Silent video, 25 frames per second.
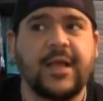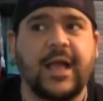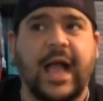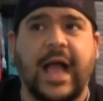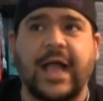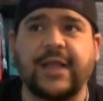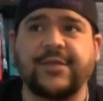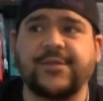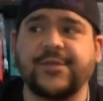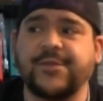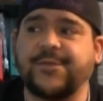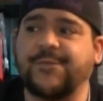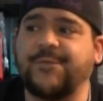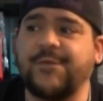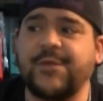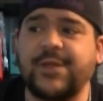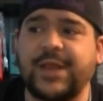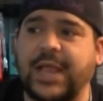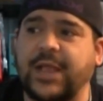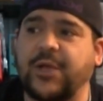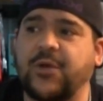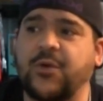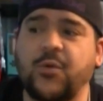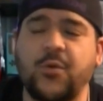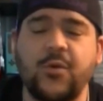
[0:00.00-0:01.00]
I just feel
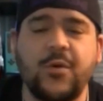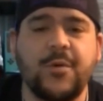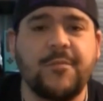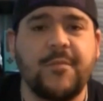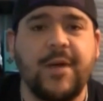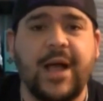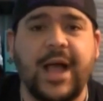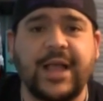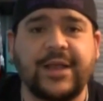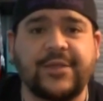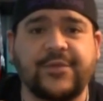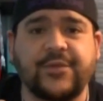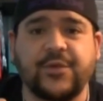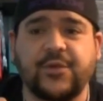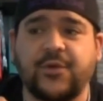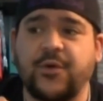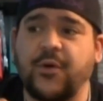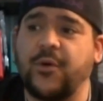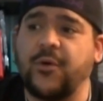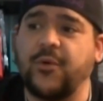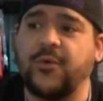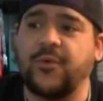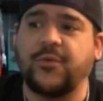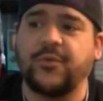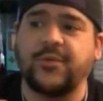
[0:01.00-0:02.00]
like, who am I to
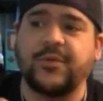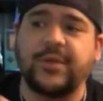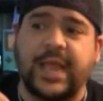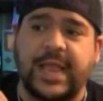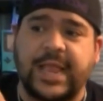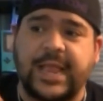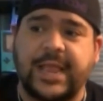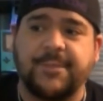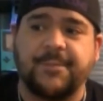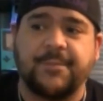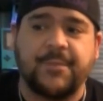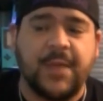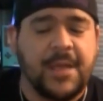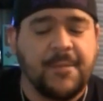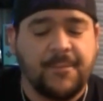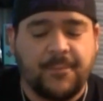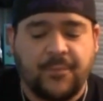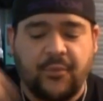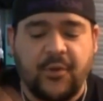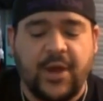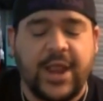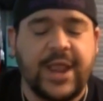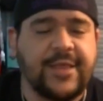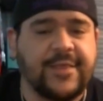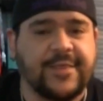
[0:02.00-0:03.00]
go like and
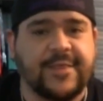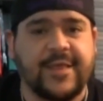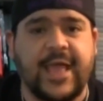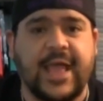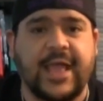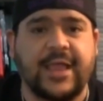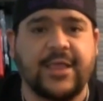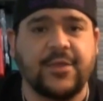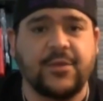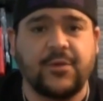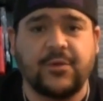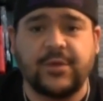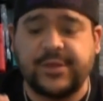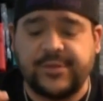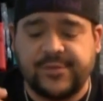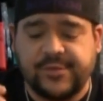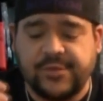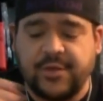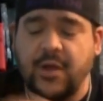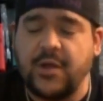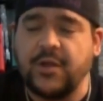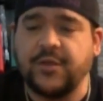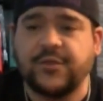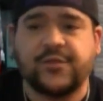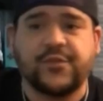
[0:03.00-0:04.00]
break that? You know, it's
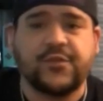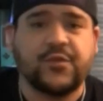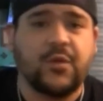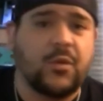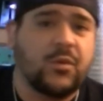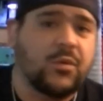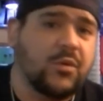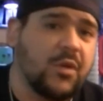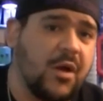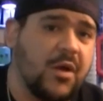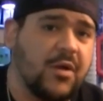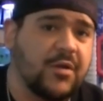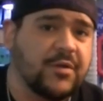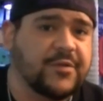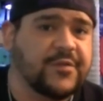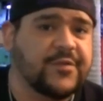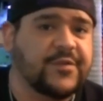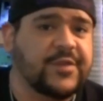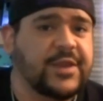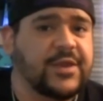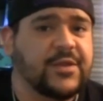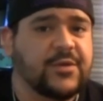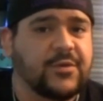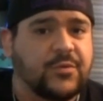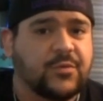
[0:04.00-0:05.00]
gone so long
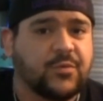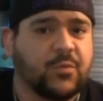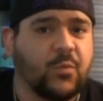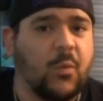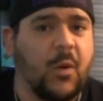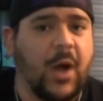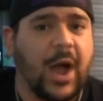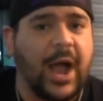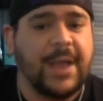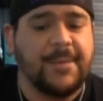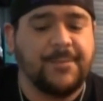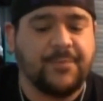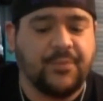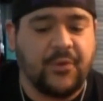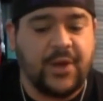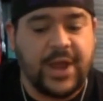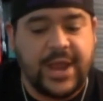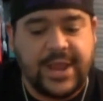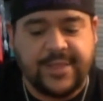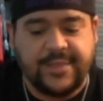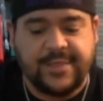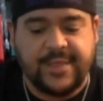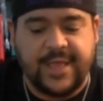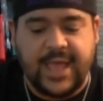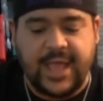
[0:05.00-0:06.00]
sealed, why
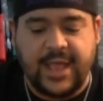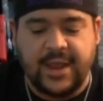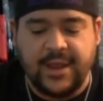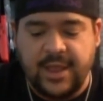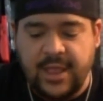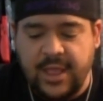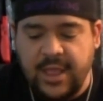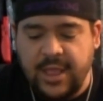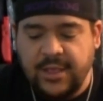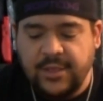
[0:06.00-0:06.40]
break that?